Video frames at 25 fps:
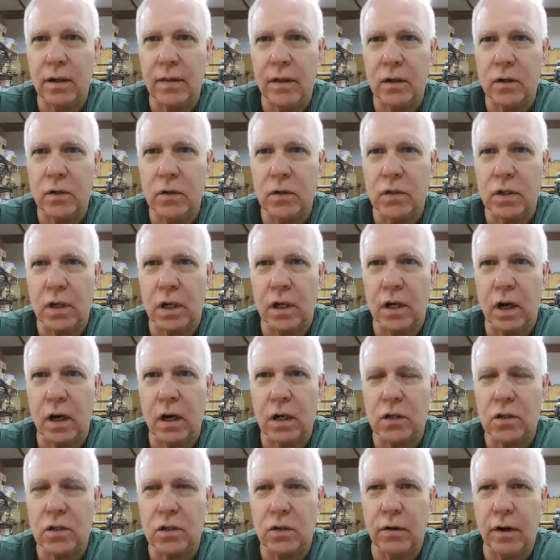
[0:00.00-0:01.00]
and then used a
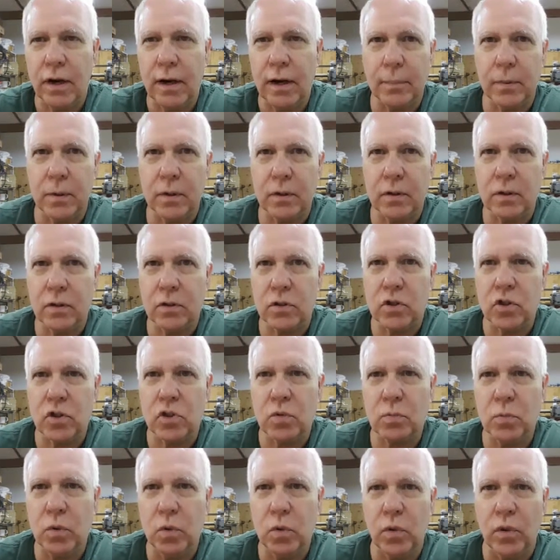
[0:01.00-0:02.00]
card scraper to
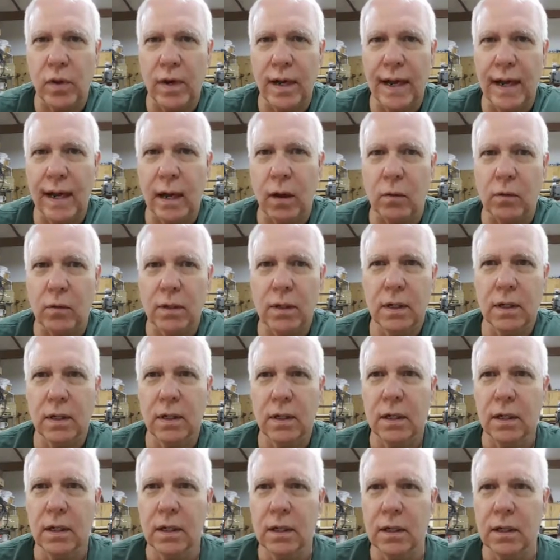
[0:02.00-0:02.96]
smooth it out